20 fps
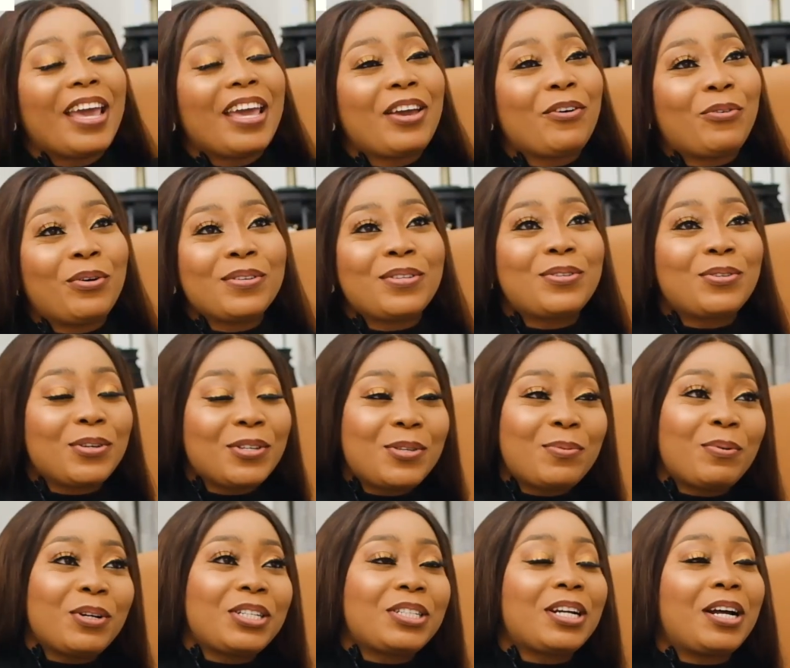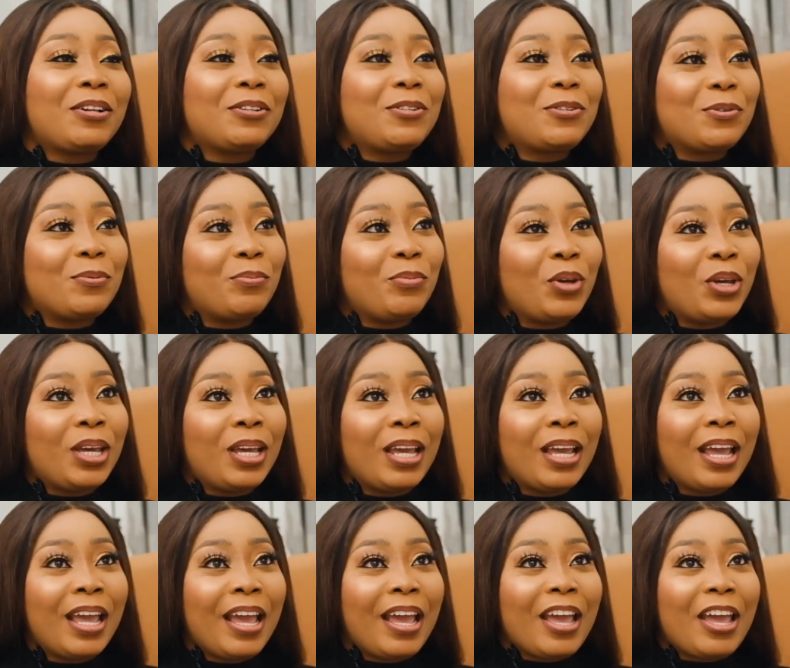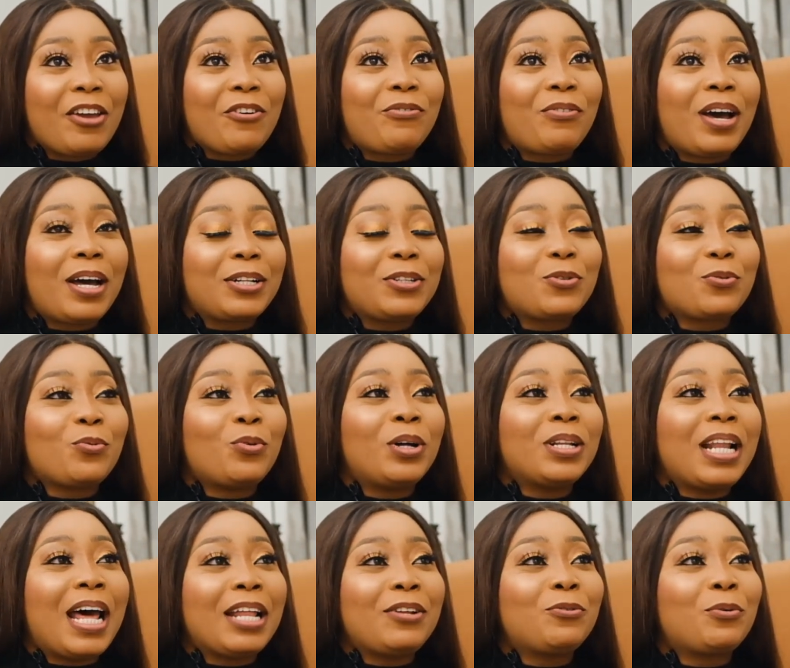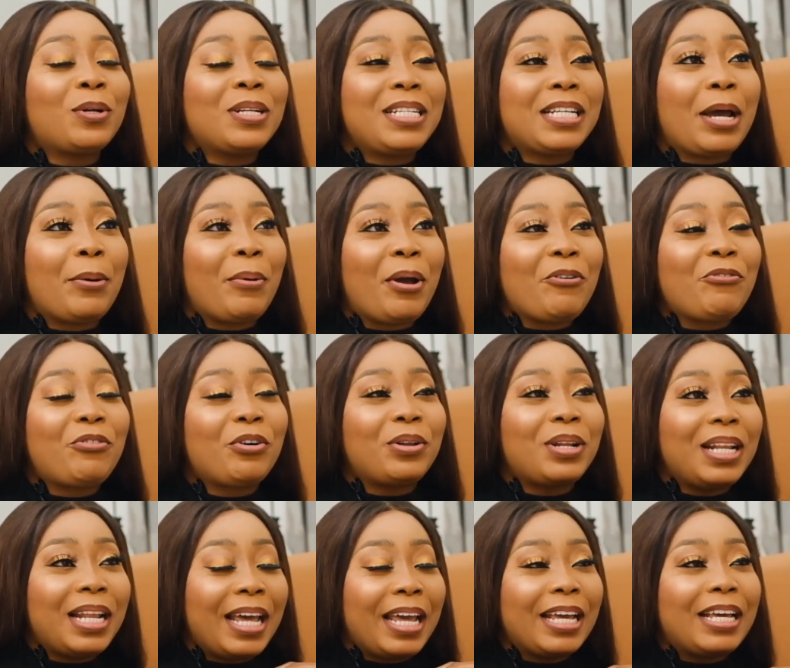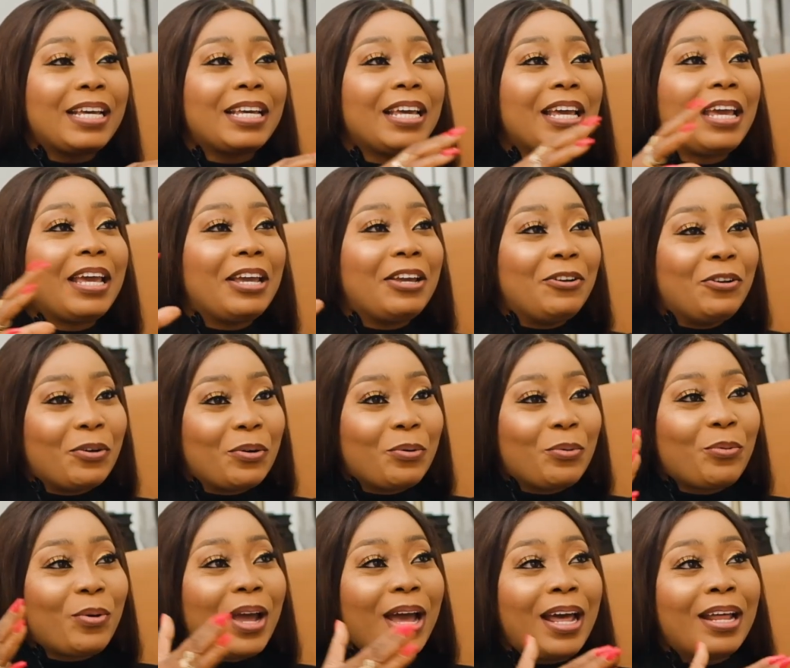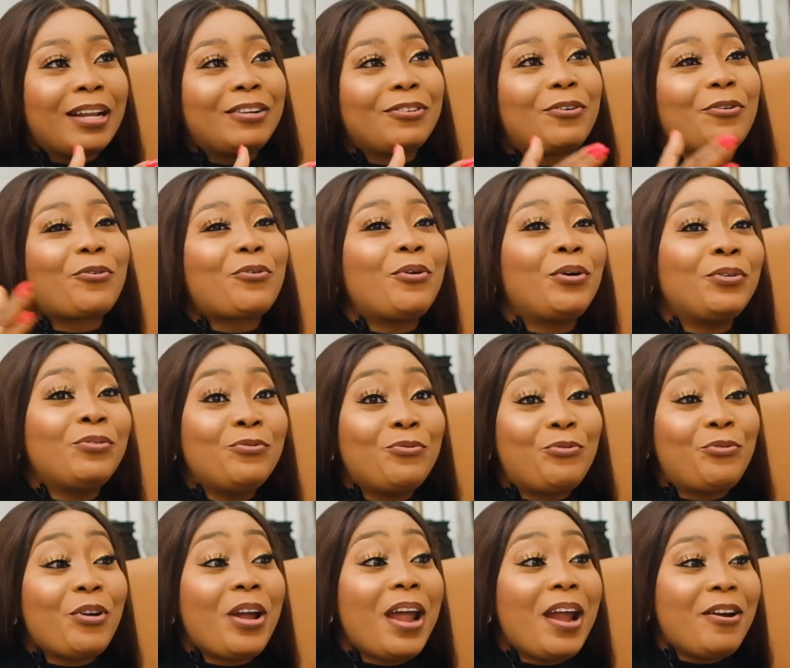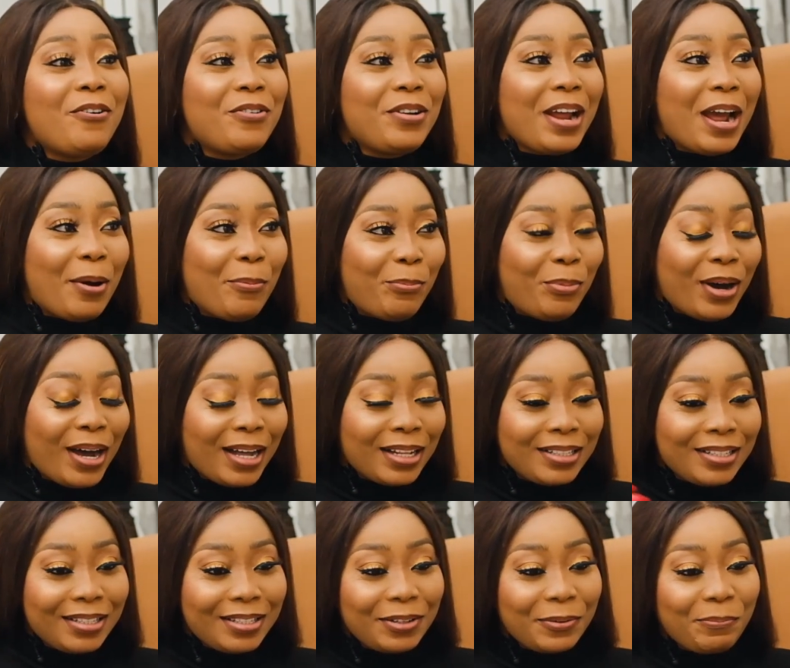He was so special to me. In fact, at one time I felt like, you know, we had grown very apart